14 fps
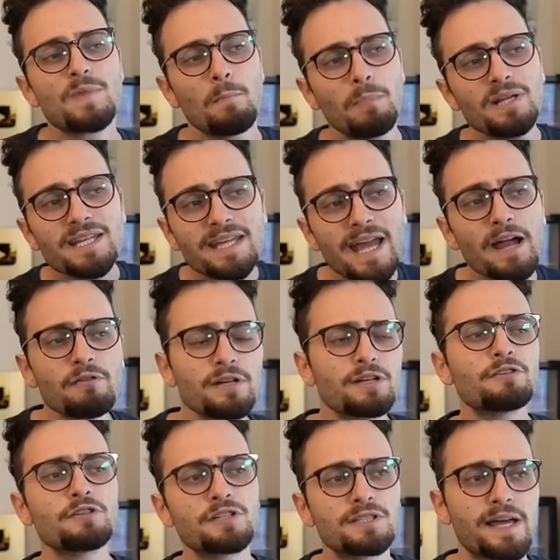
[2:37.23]
But Garry
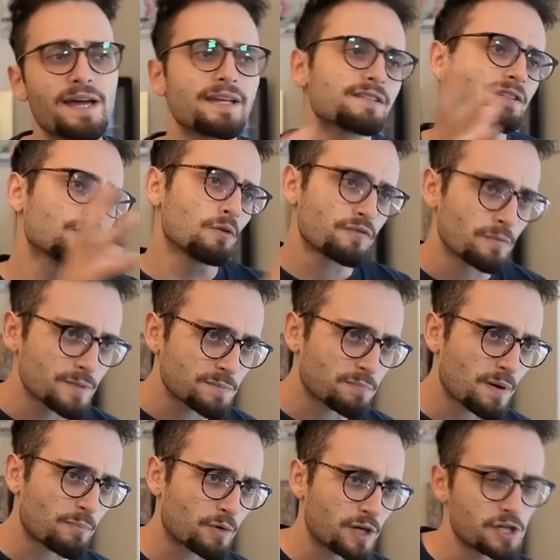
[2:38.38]
understands, you know, from his
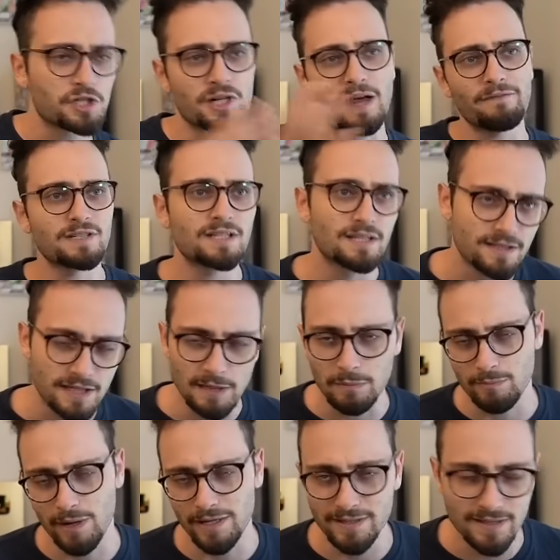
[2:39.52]
preparation, obviously, let's keep
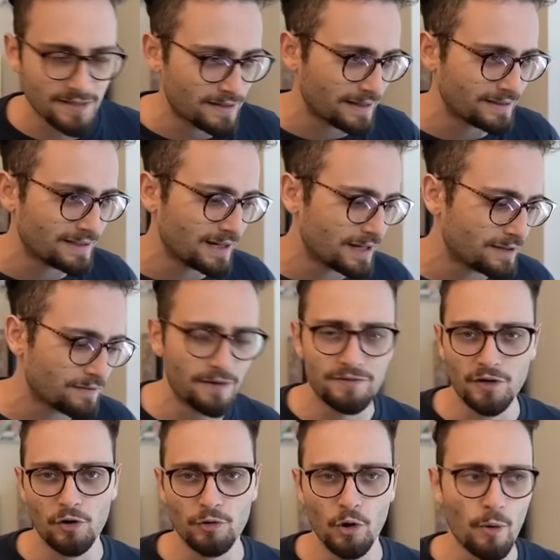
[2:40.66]
in mind, this is nineteen eighty-five.
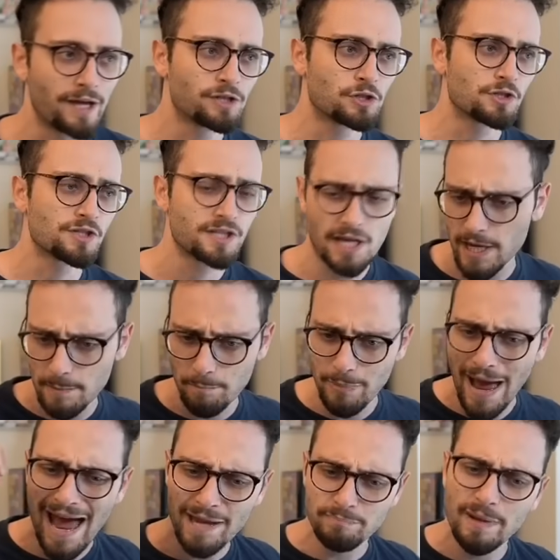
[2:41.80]
There are no engines saying,
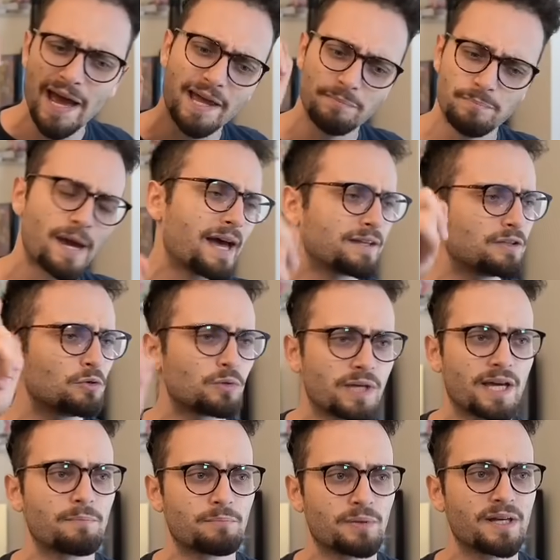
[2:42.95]
bad, bad, bad, you
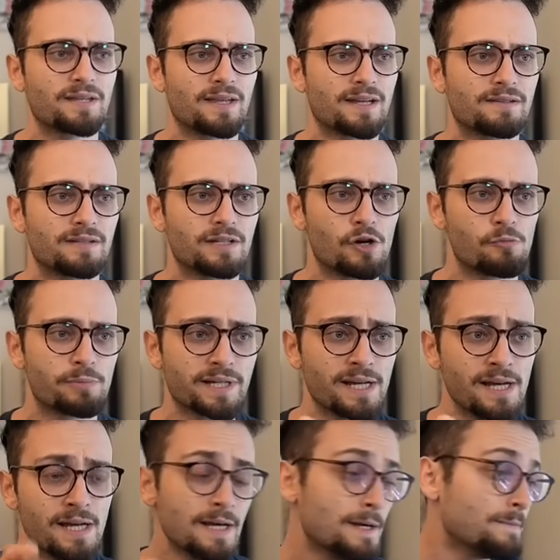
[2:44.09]
can't play that in the opening.
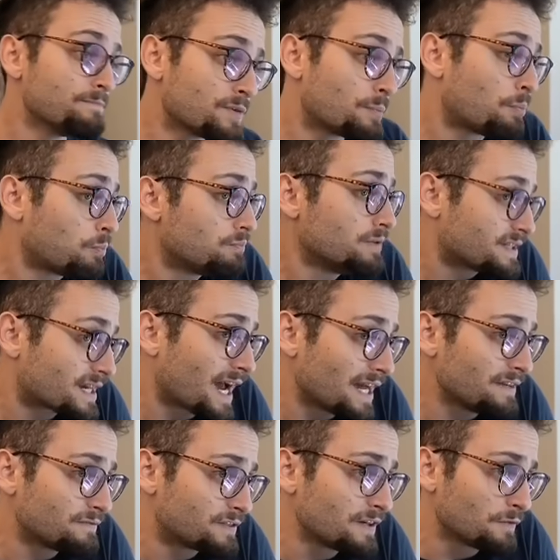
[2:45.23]
The, it's kind
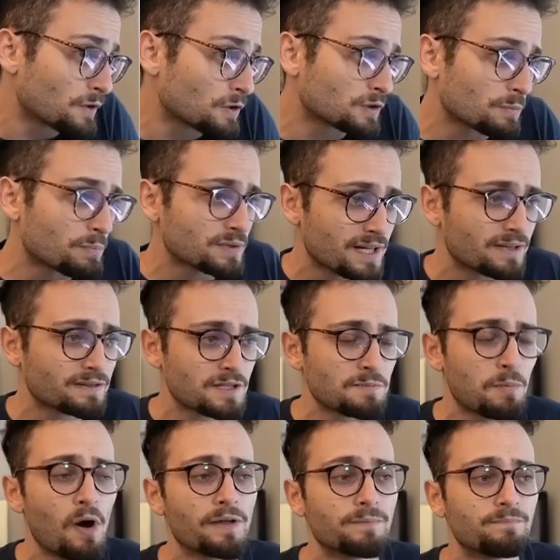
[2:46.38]
of difficult to protect this
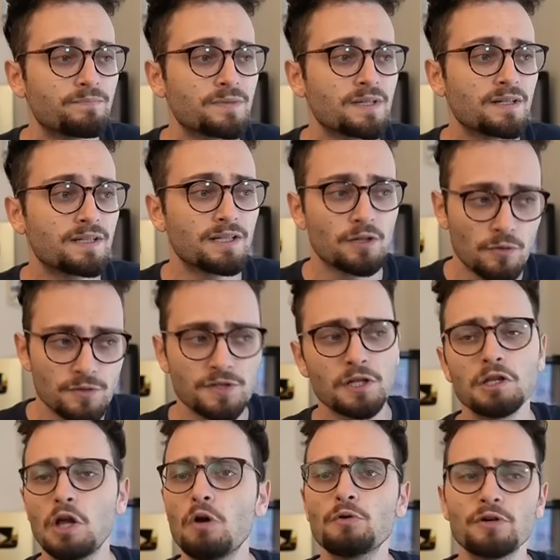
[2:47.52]
pawn. You know, it's a
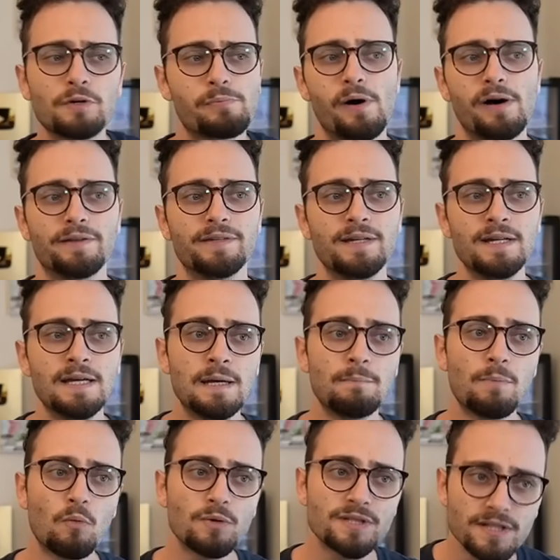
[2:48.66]
loner pawn.
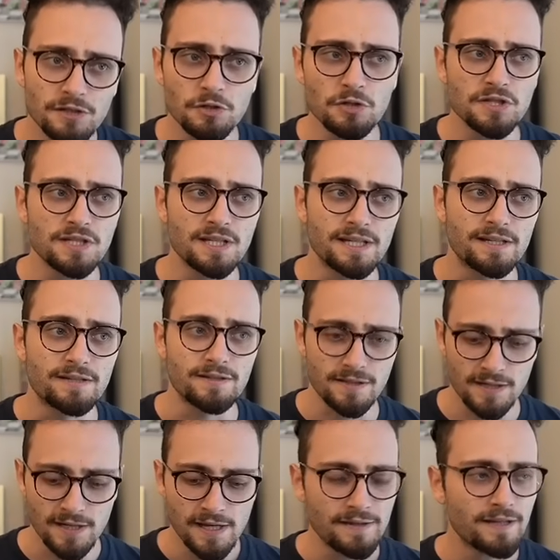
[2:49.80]
But what's interesting
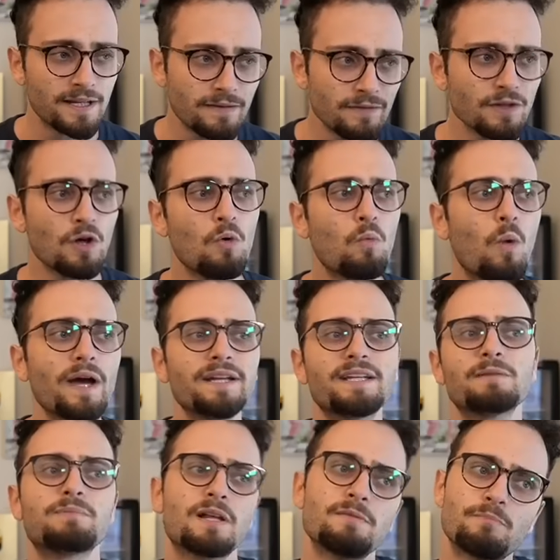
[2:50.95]
is that even though white
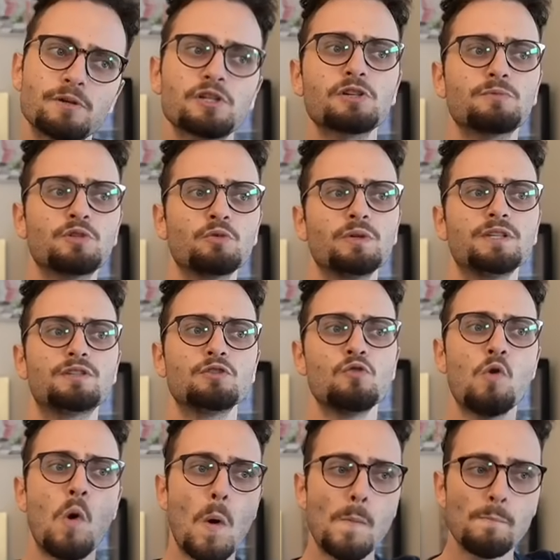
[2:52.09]
can play bishop to e
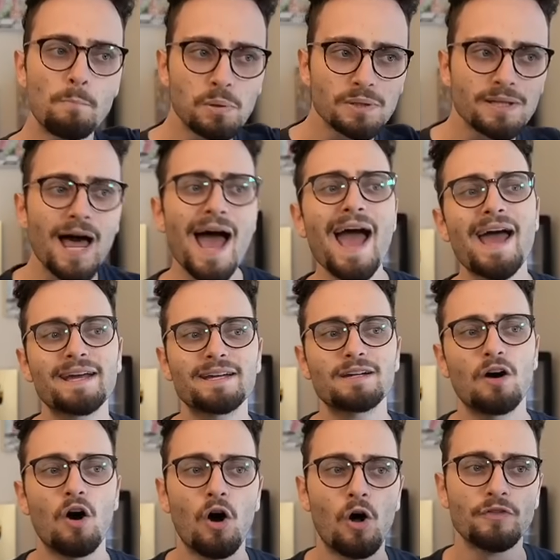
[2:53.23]
two, black,
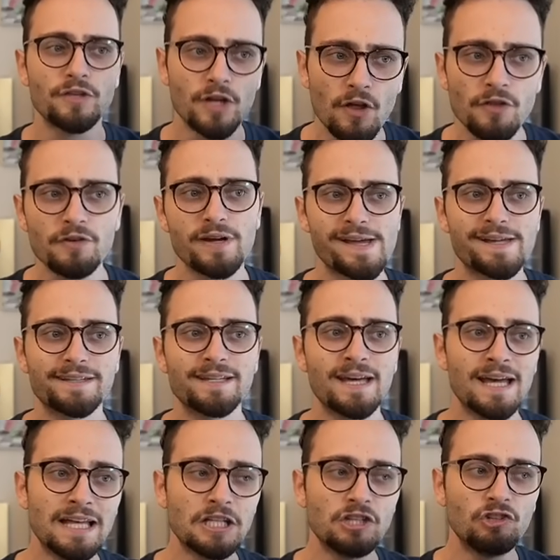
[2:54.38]
on the other hand,
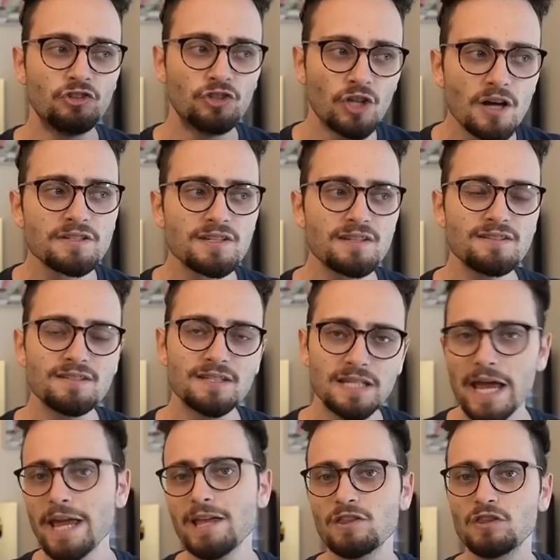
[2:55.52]
doesn't
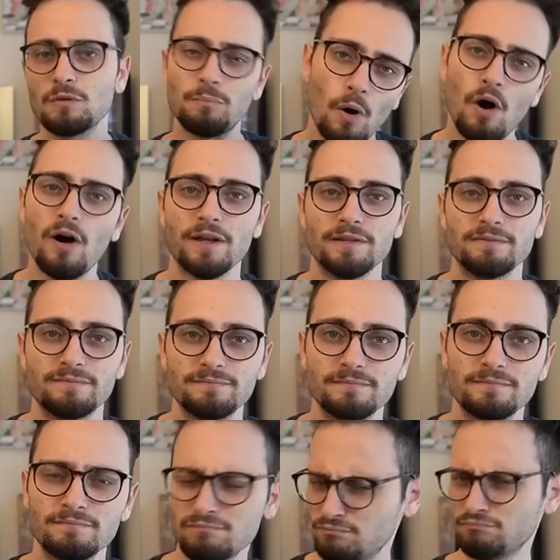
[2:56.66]
take the pawn.
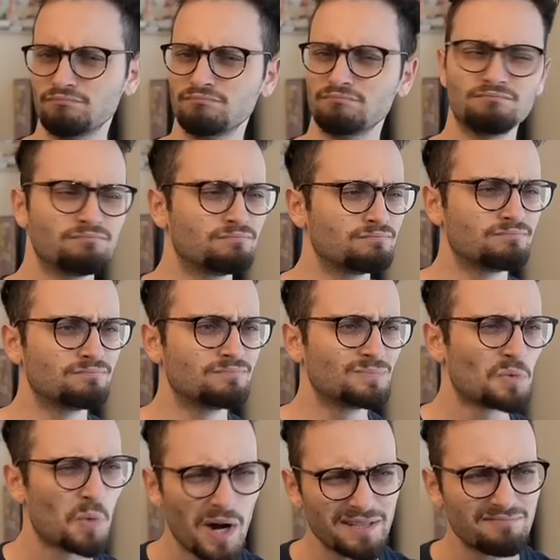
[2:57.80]

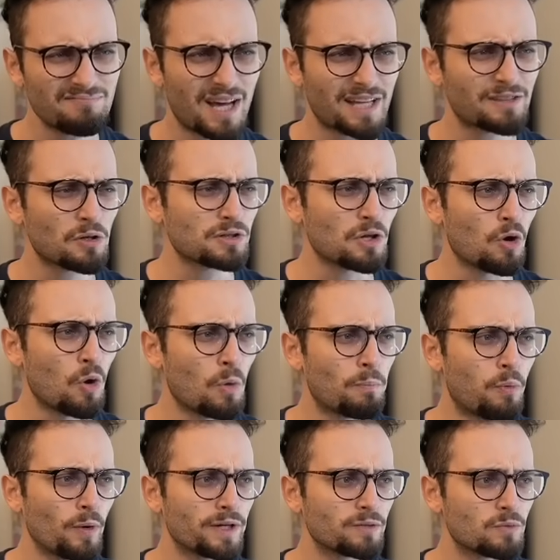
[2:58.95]
What? I thought the whole
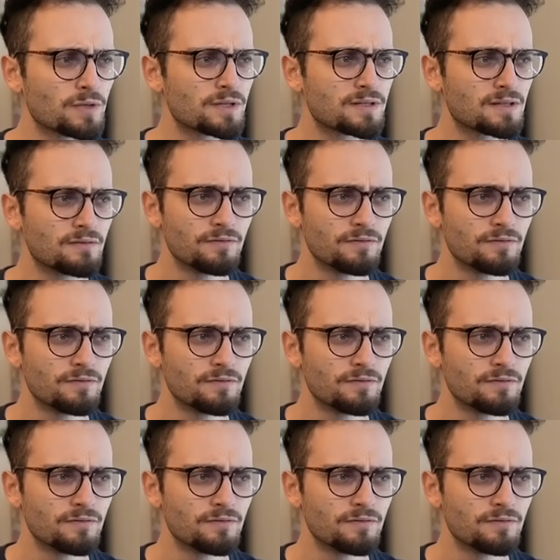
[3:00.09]
point was to...